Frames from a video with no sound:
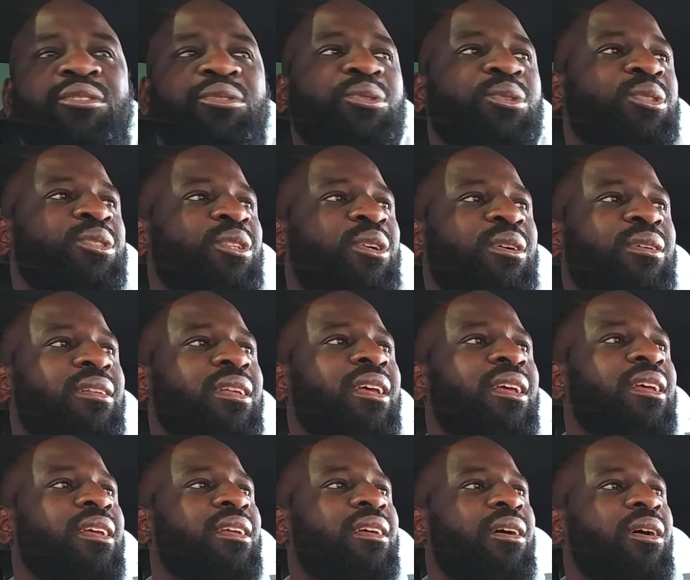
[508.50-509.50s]
Cruz on
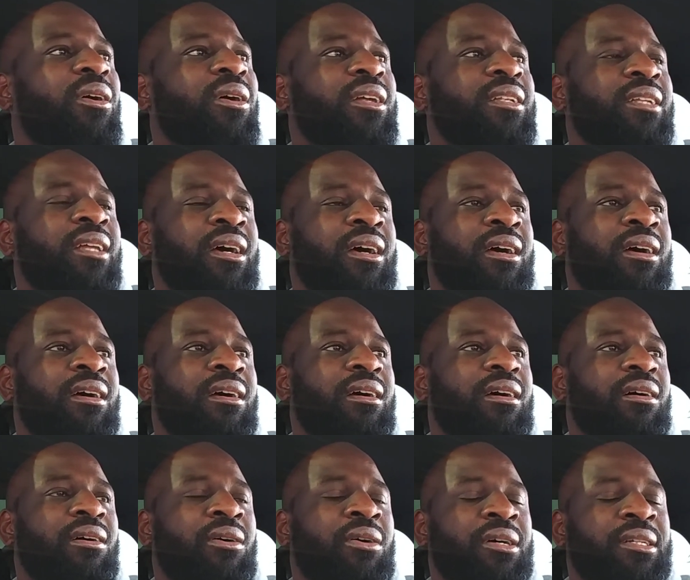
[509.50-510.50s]

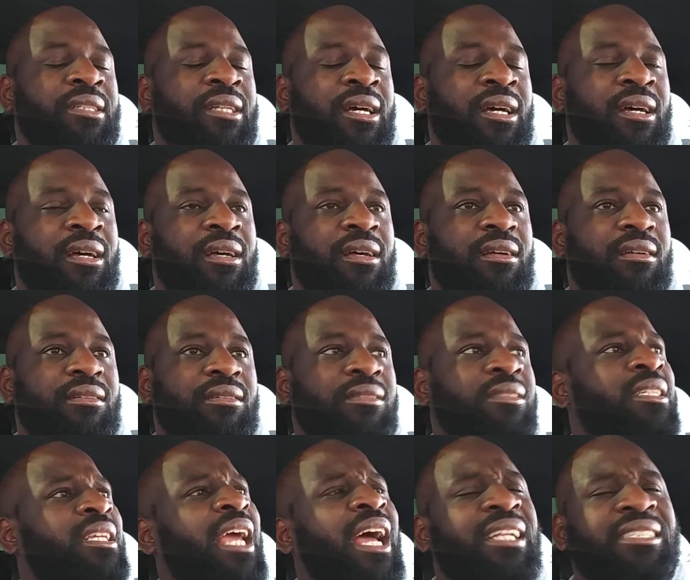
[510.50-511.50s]
the
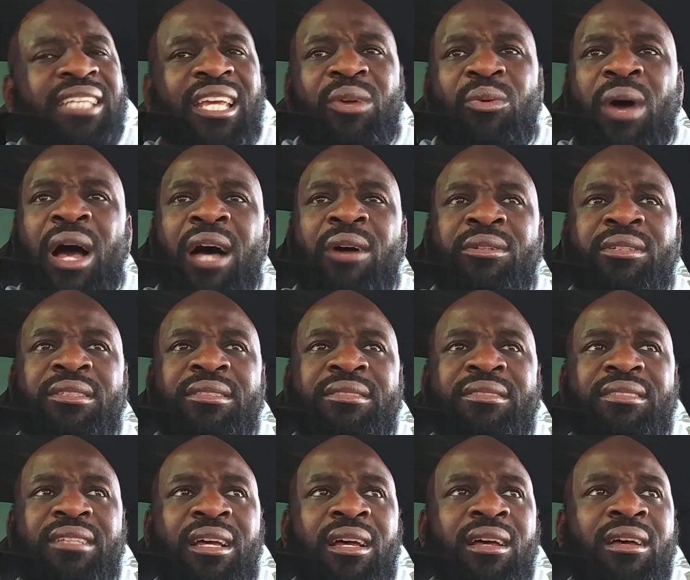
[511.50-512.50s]
Deontay Wilder's